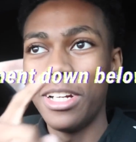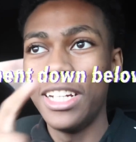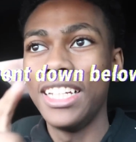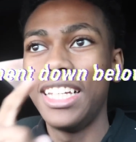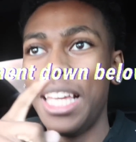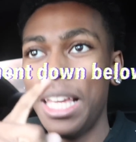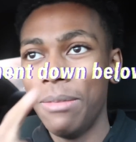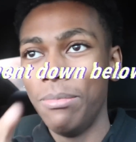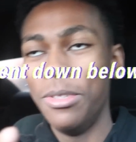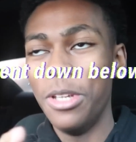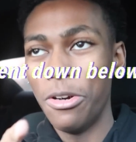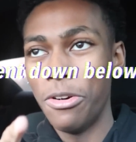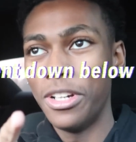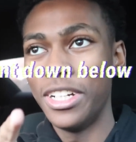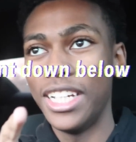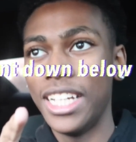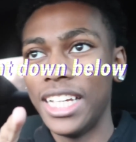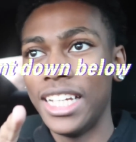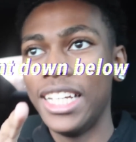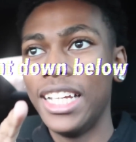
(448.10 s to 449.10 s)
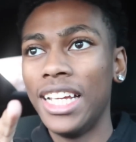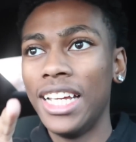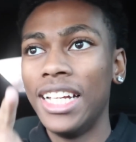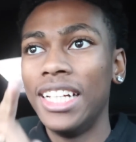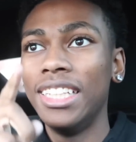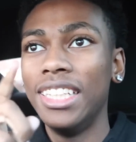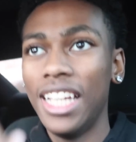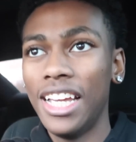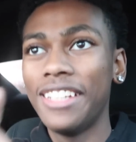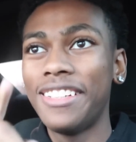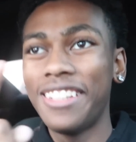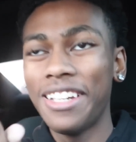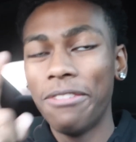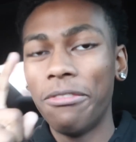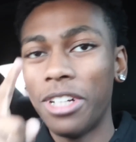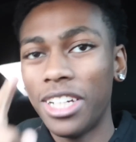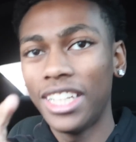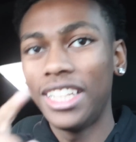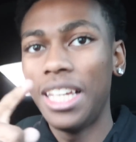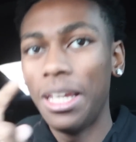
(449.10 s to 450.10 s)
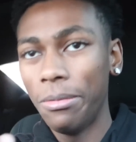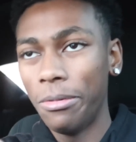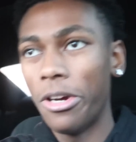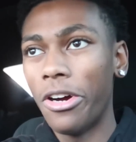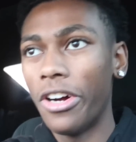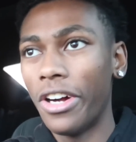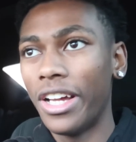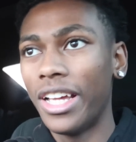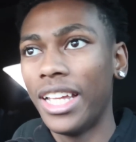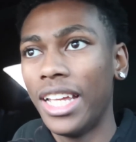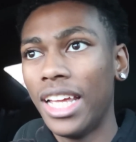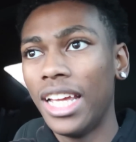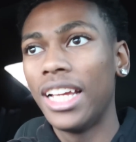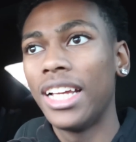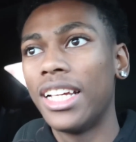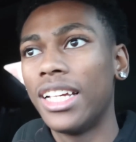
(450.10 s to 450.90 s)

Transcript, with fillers: want to keep doing it? Then she want to keep going. No,